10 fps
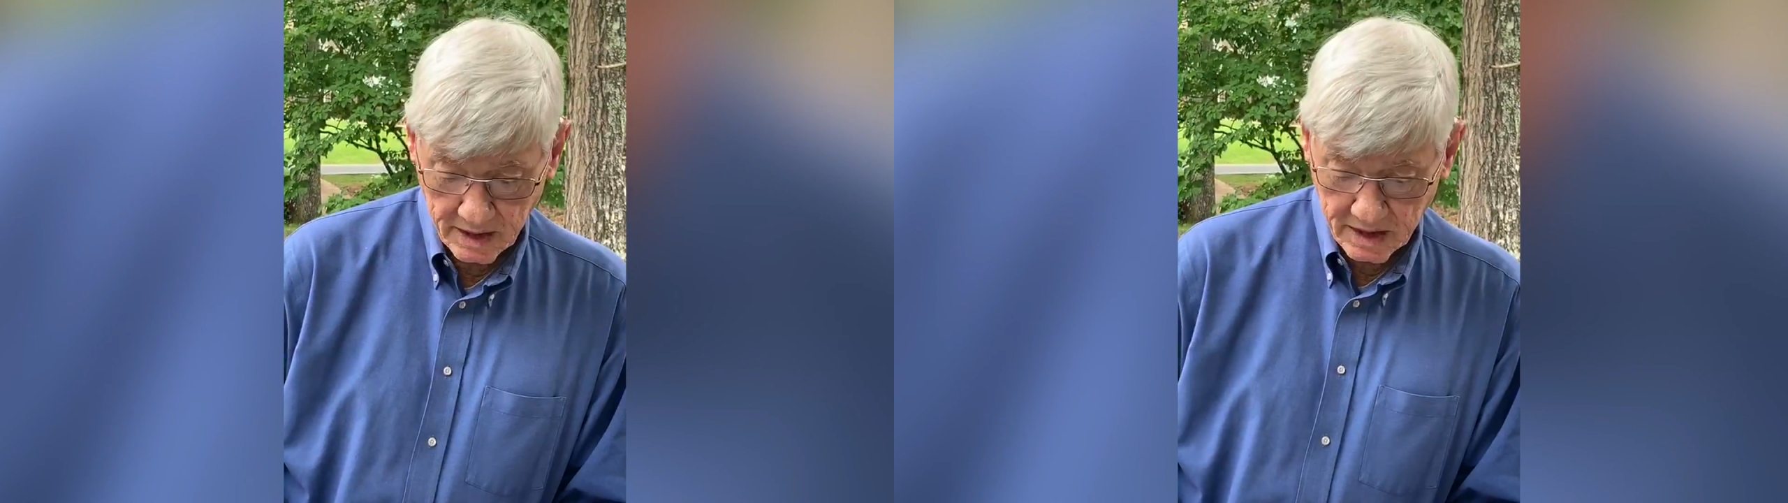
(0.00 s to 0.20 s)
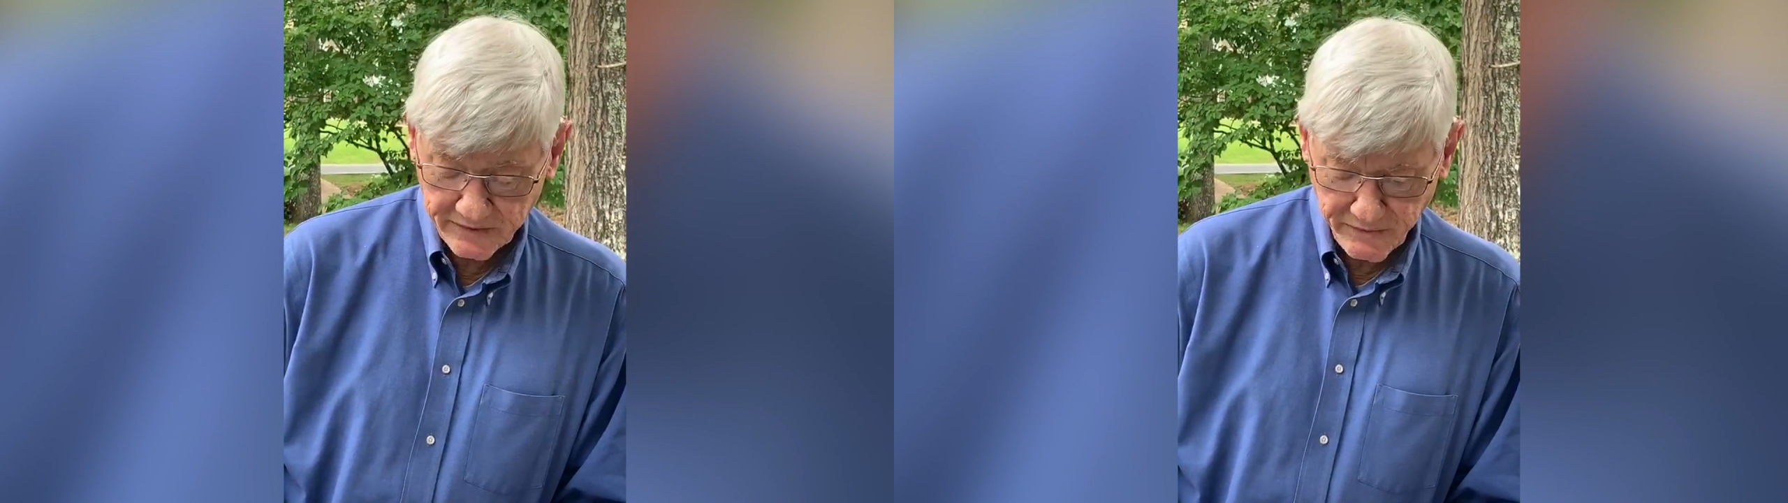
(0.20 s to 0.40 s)

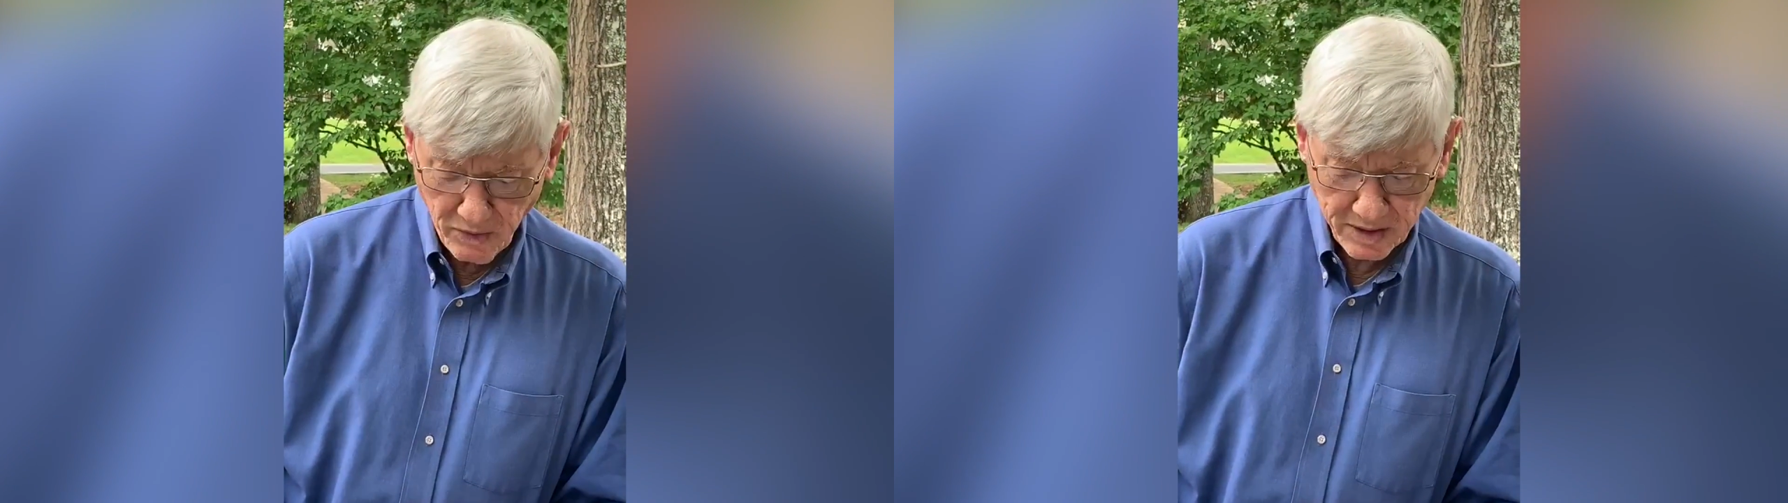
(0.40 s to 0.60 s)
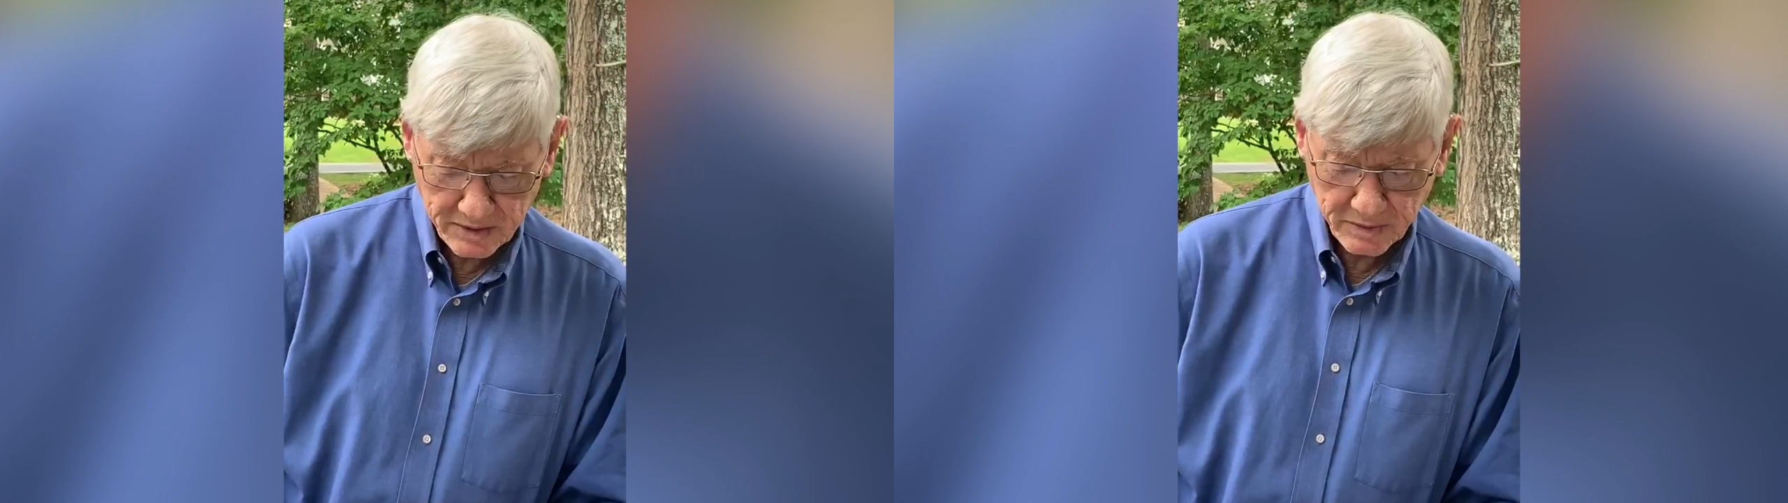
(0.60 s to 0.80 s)
His
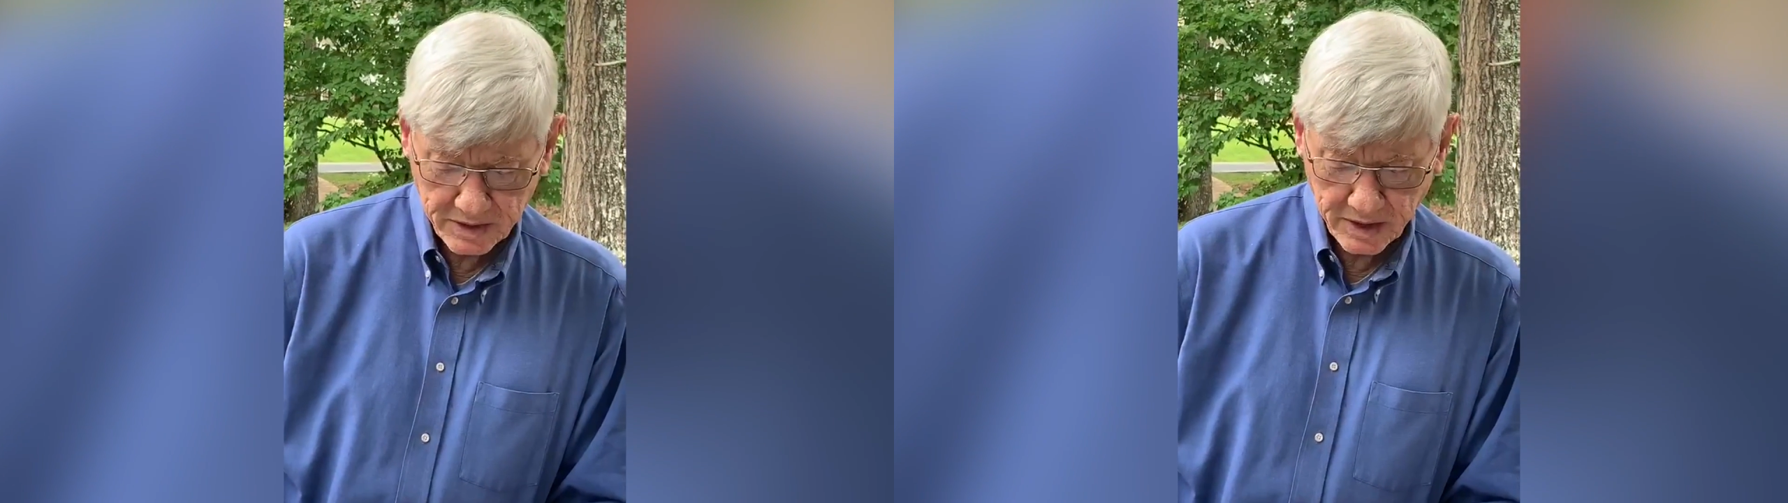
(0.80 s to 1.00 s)
voice was